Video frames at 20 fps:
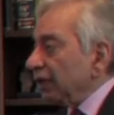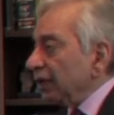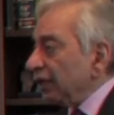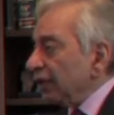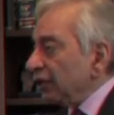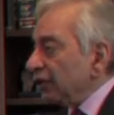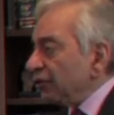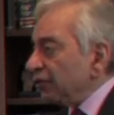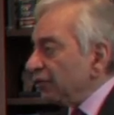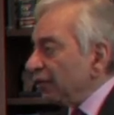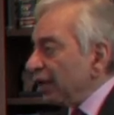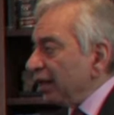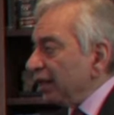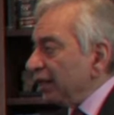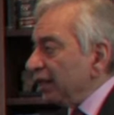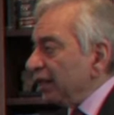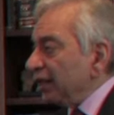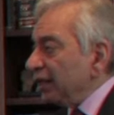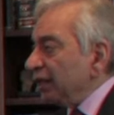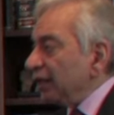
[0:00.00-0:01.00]
is
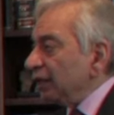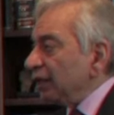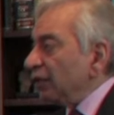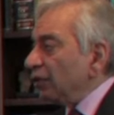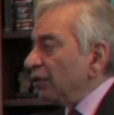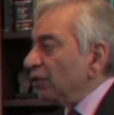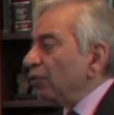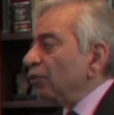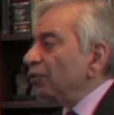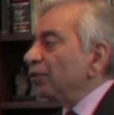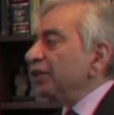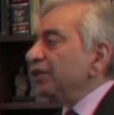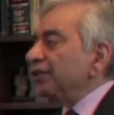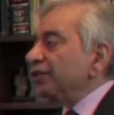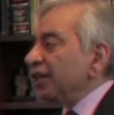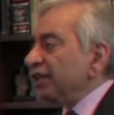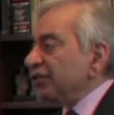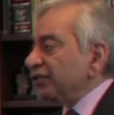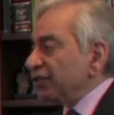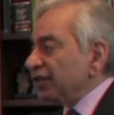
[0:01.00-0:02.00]
very low
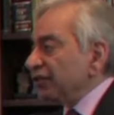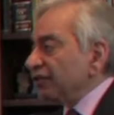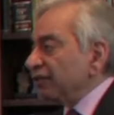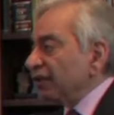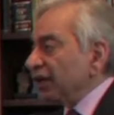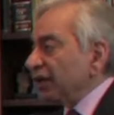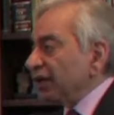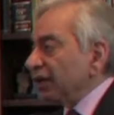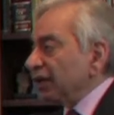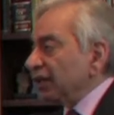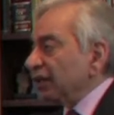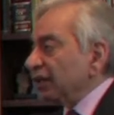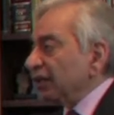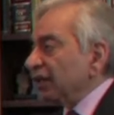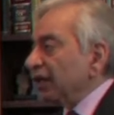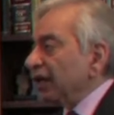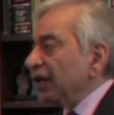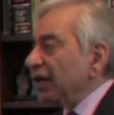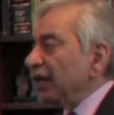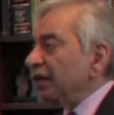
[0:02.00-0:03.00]
intensity fire
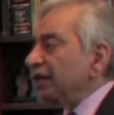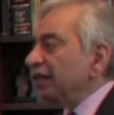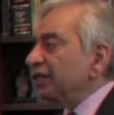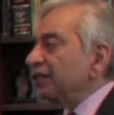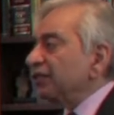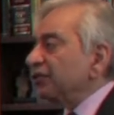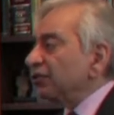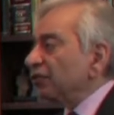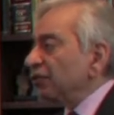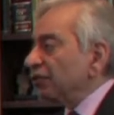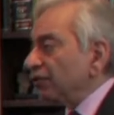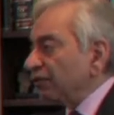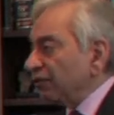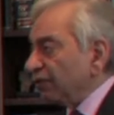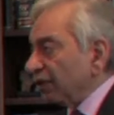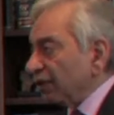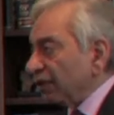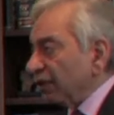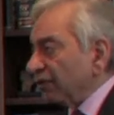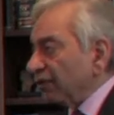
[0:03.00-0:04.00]
and it is good
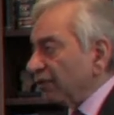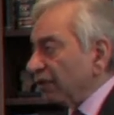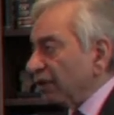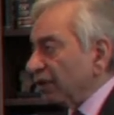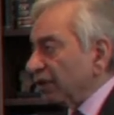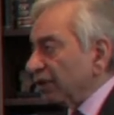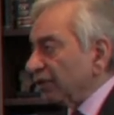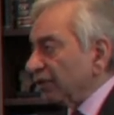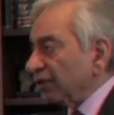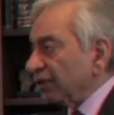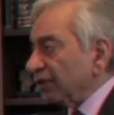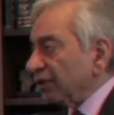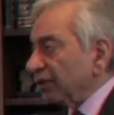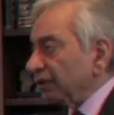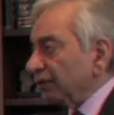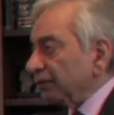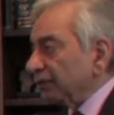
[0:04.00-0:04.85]
for the forest.